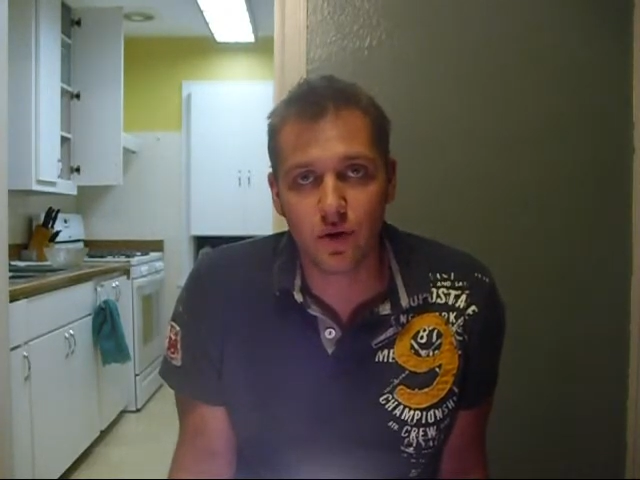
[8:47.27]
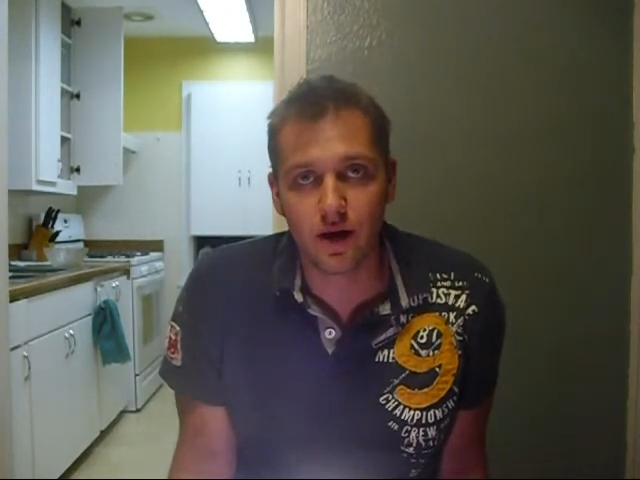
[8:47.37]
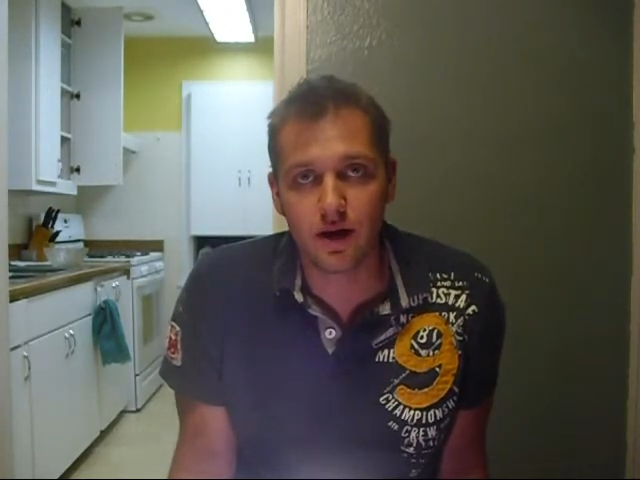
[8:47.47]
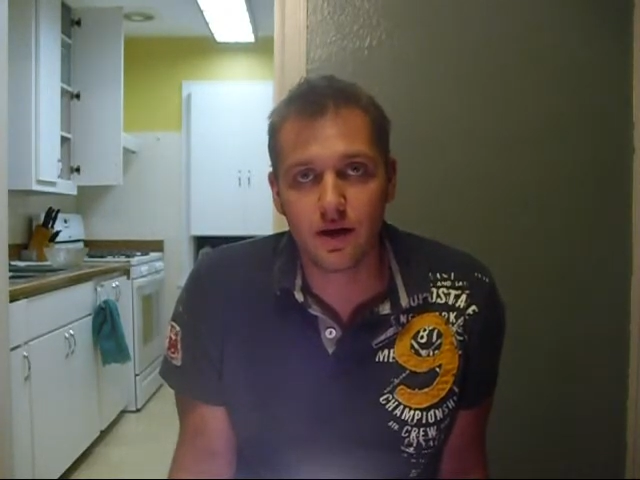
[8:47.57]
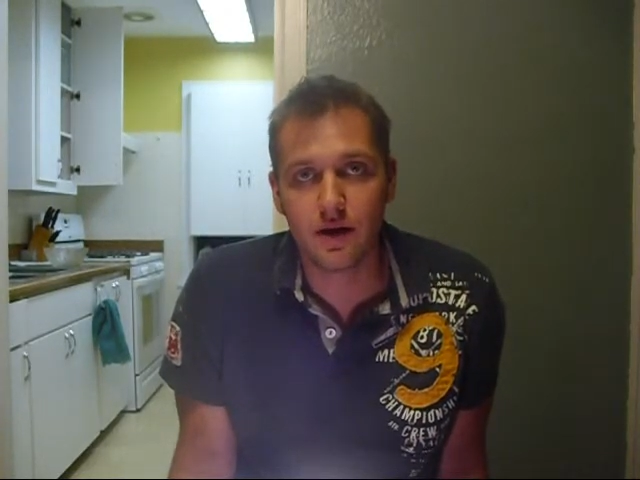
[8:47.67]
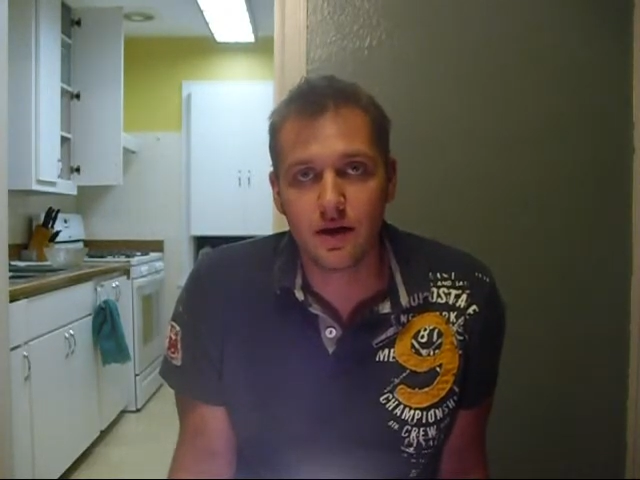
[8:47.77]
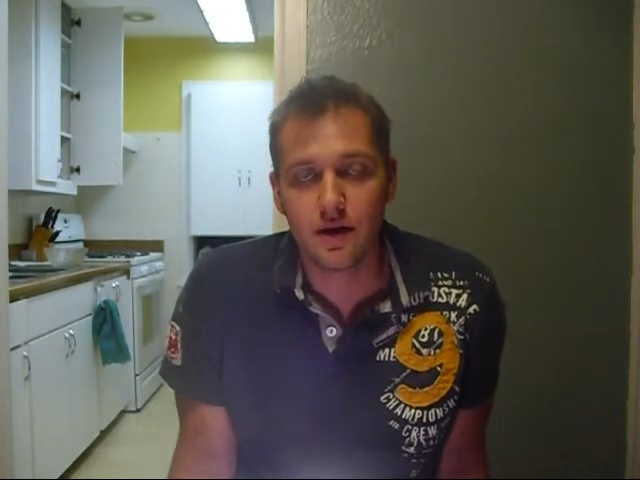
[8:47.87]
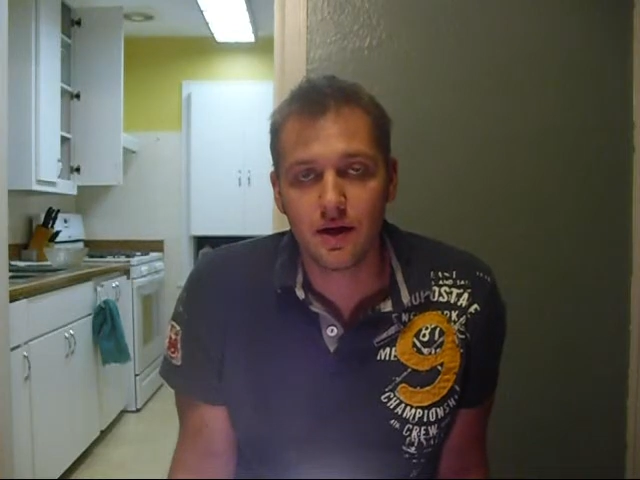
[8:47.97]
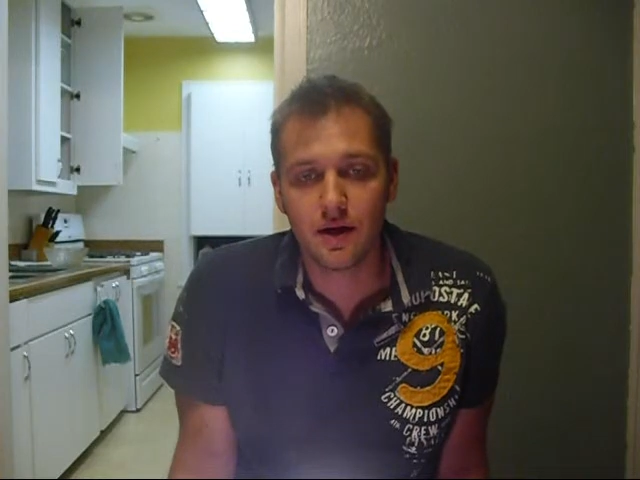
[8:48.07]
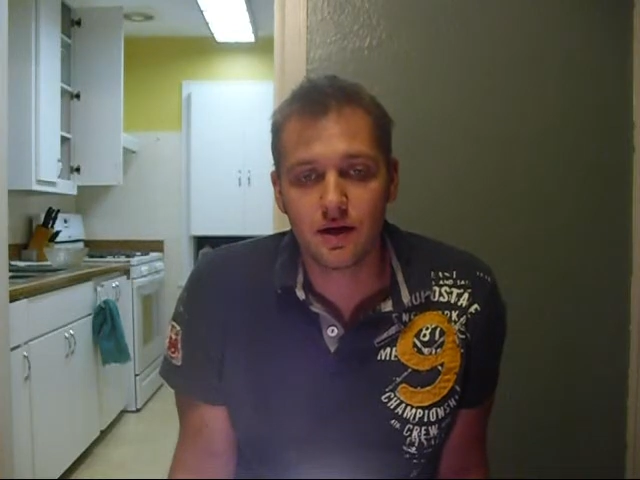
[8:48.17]
weight,
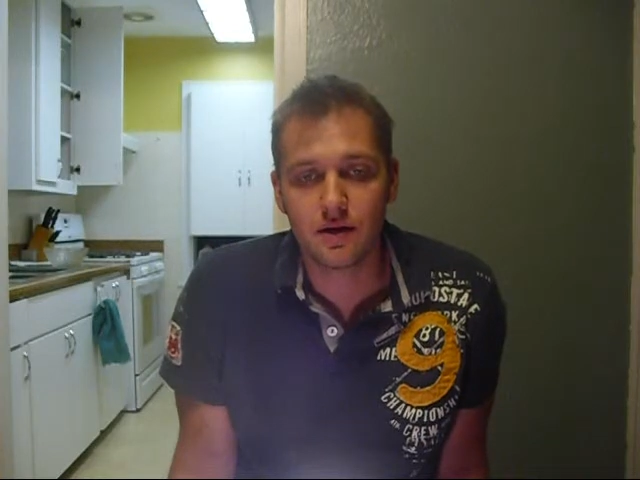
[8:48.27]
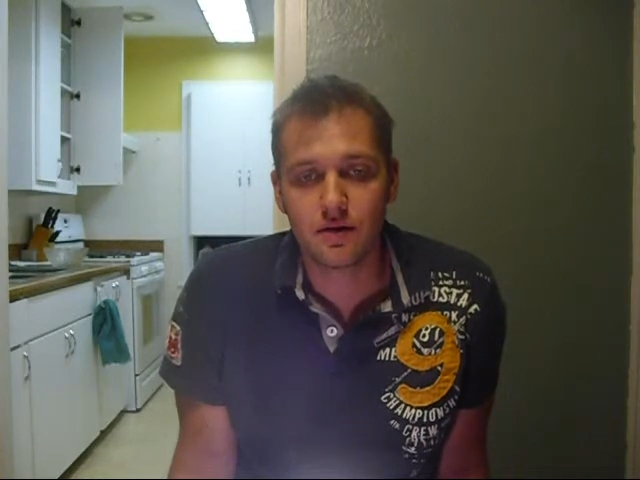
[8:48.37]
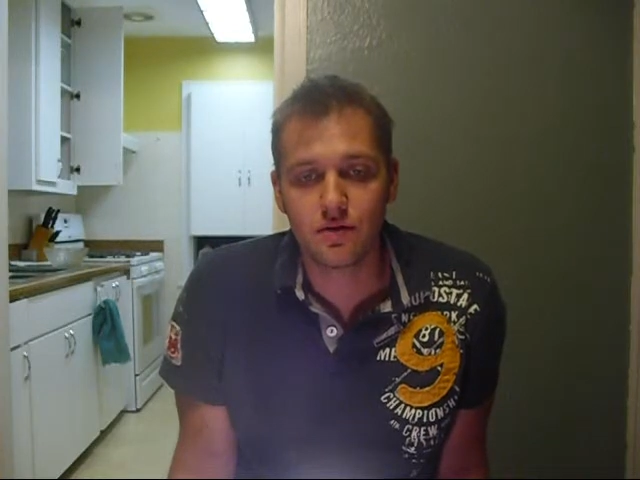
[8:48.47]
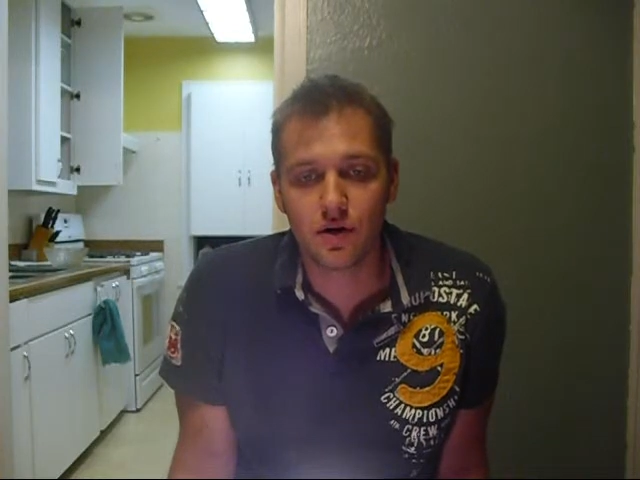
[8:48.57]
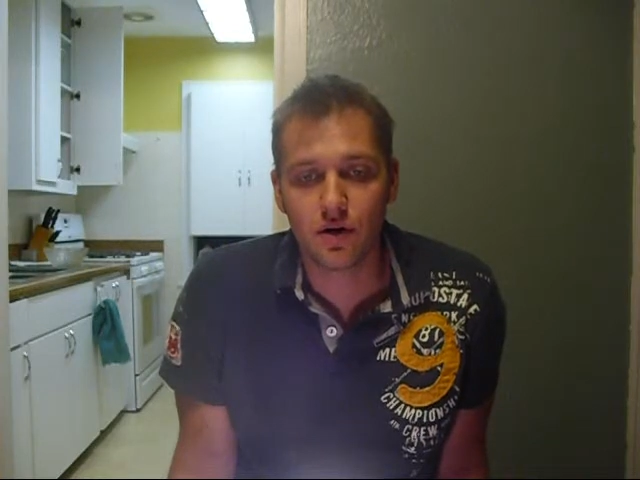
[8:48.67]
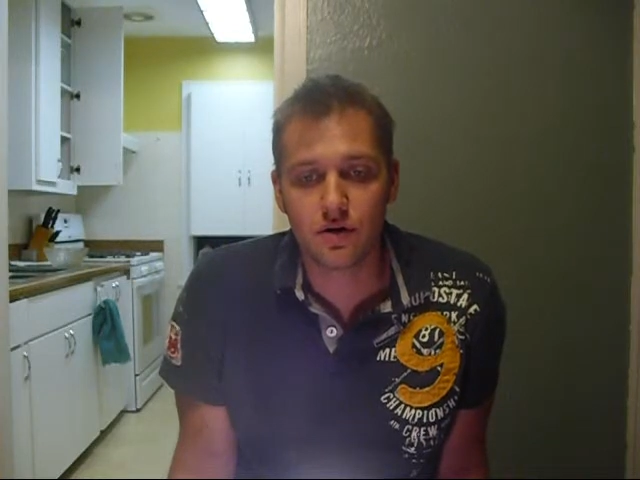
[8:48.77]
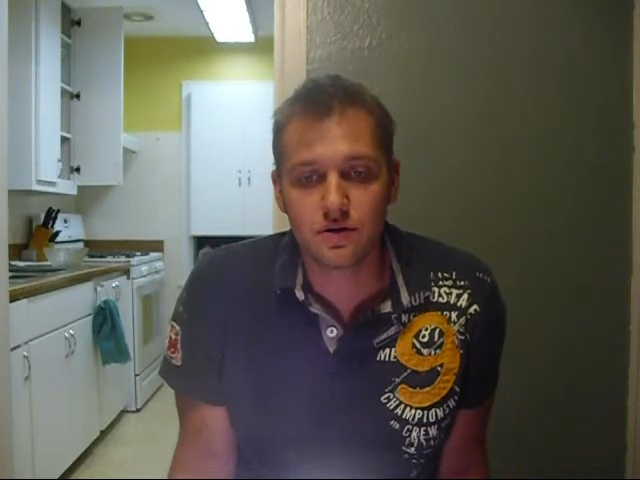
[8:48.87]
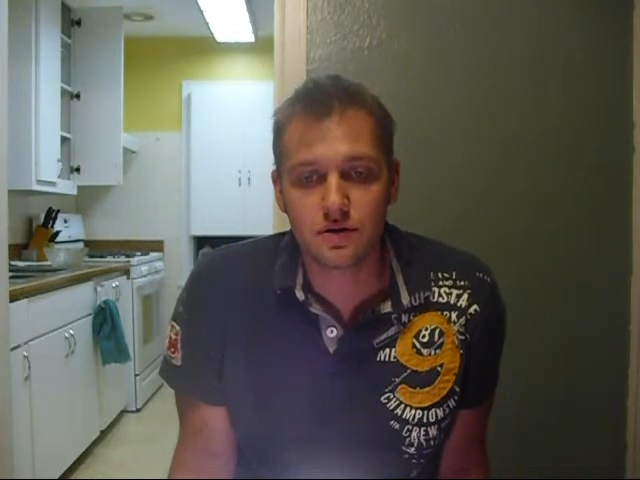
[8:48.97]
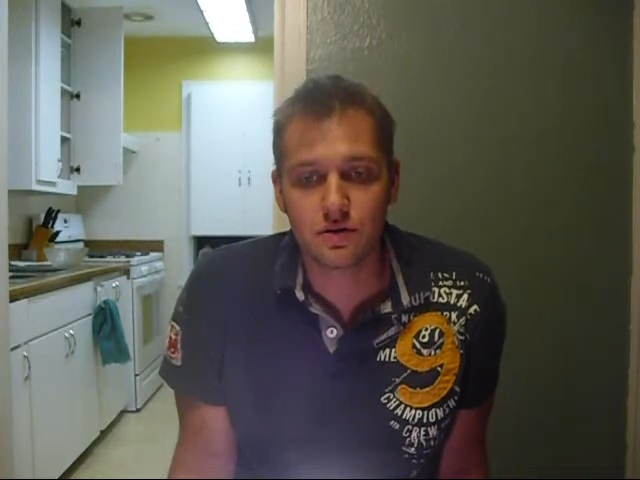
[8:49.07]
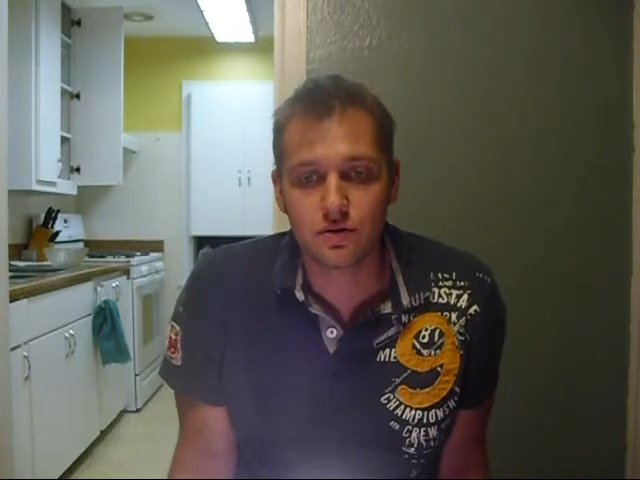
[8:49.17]
in
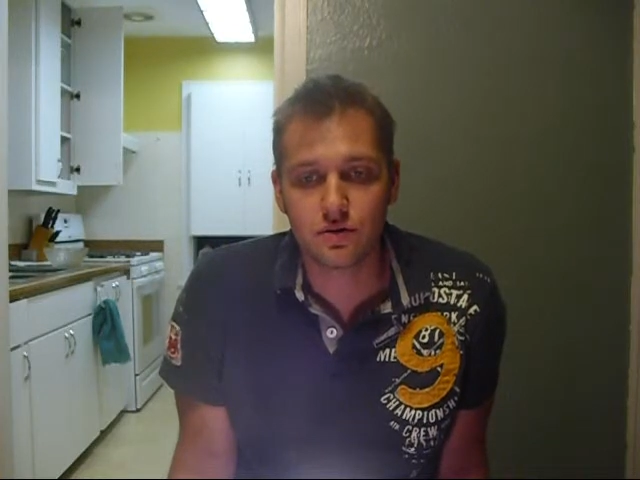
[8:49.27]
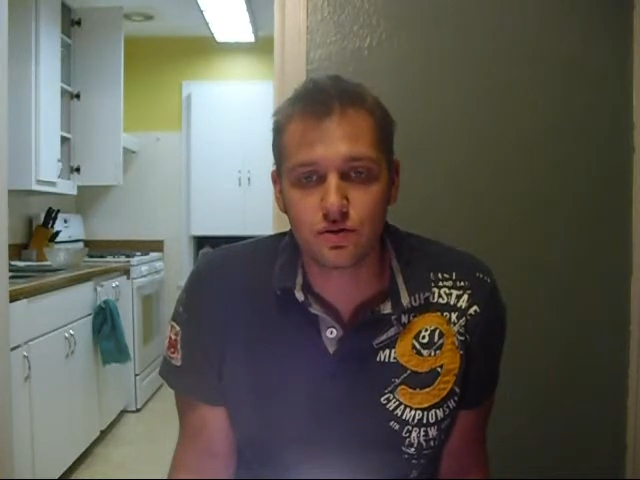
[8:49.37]
regards to